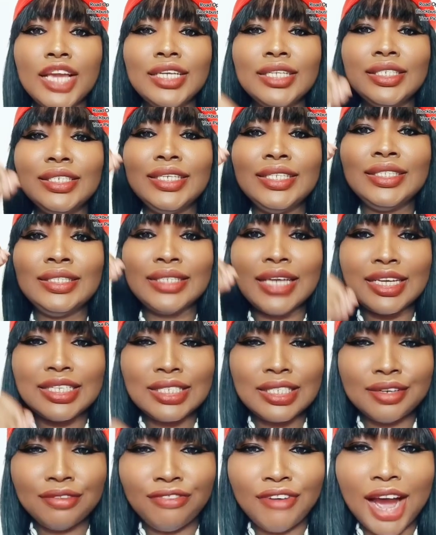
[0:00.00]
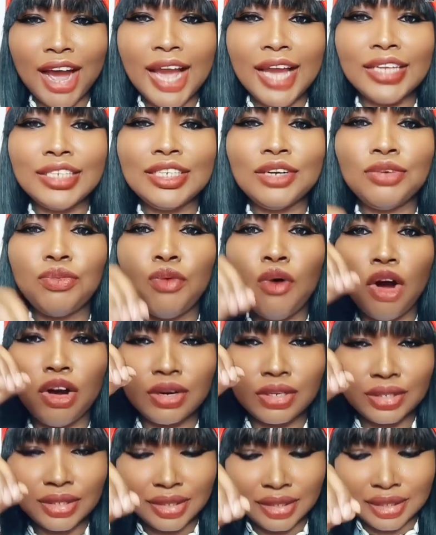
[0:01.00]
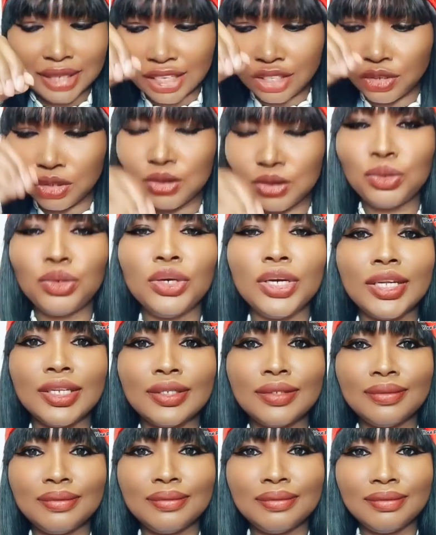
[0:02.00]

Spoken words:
intensify the works that you're doing.